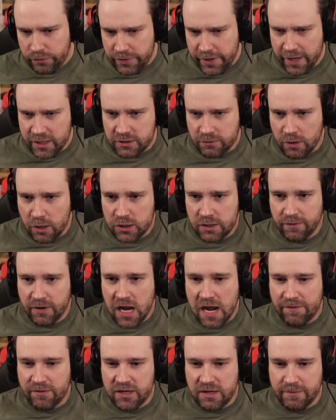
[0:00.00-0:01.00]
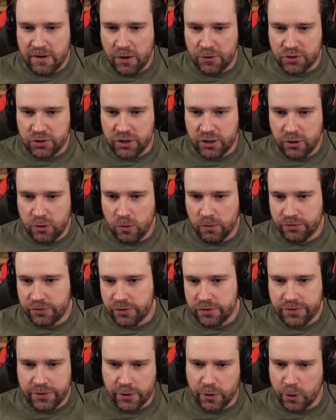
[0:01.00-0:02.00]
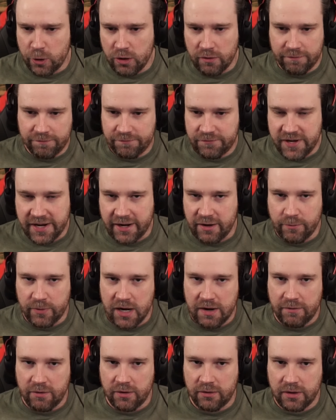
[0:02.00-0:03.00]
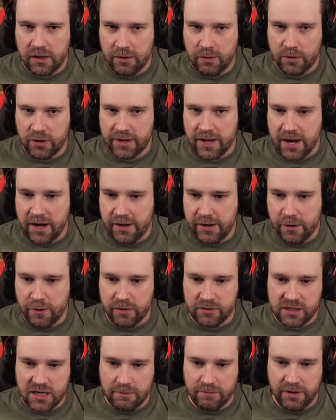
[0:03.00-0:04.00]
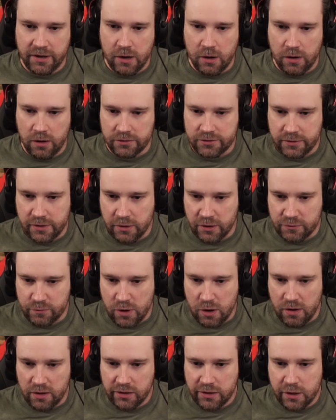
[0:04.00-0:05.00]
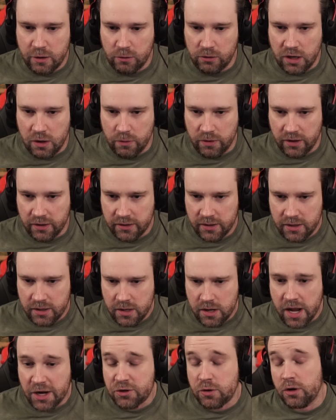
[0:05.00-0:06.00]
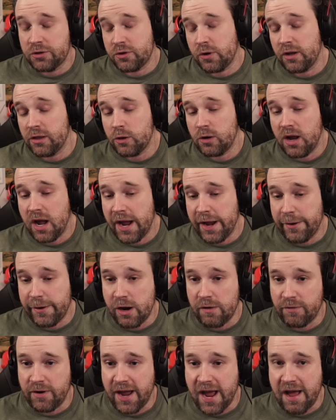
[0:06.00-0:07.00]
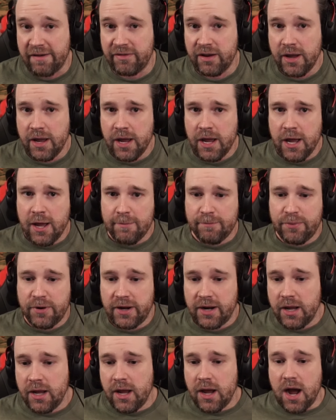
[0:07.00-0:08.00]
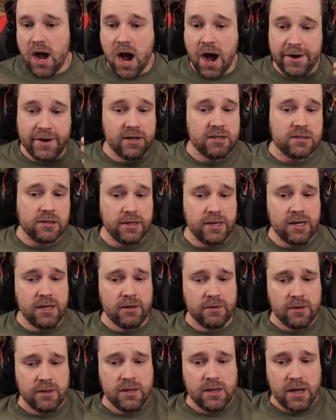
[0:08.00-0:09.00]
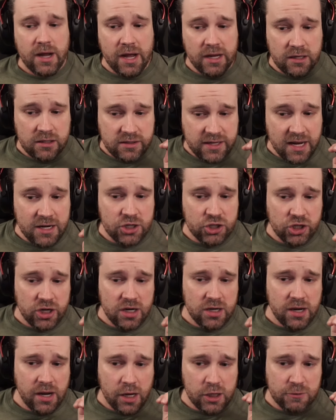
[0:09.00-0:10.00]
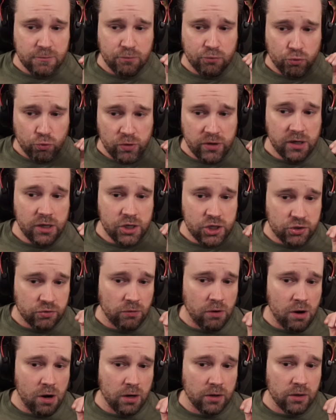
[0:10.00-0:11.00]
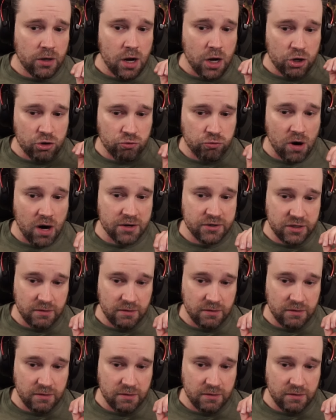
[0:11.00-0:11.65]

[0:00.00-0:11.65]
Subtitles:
It's relatively high for Demonology too, third or second, whatever how you want to look at it here. And same thing also here as well. A little lower, actually, or sorry, a little higher here for AF. But honestly, Ascension is pretty strong across